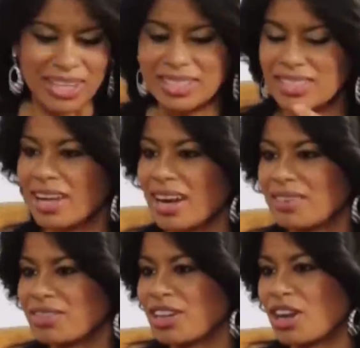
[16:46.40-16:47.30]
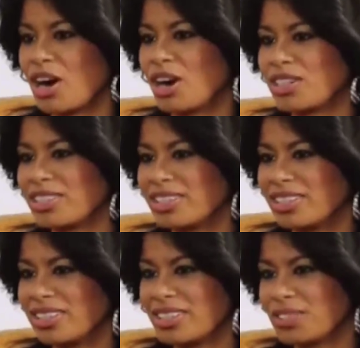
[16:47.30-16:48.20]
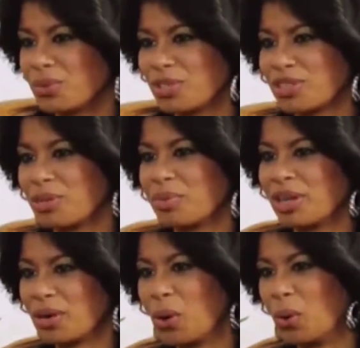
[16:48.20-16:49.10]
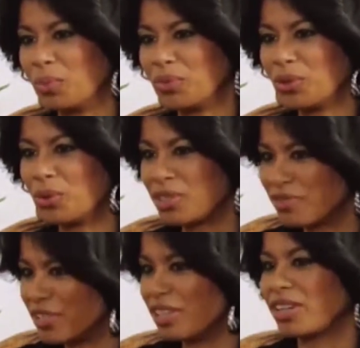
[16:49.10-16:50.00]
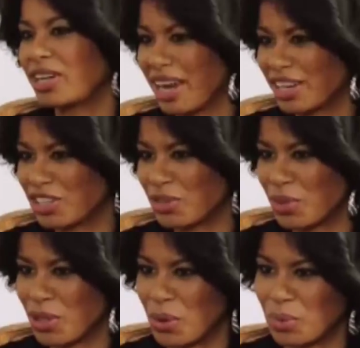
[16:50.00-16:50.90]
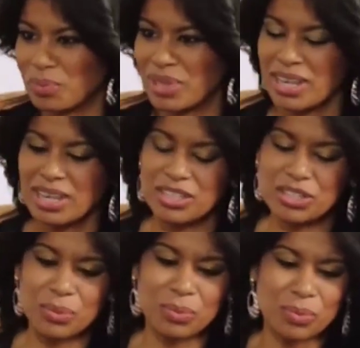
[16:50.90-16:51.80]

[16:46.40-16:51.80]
they say an African heart is always going to be at home. You always feel the connection with home. So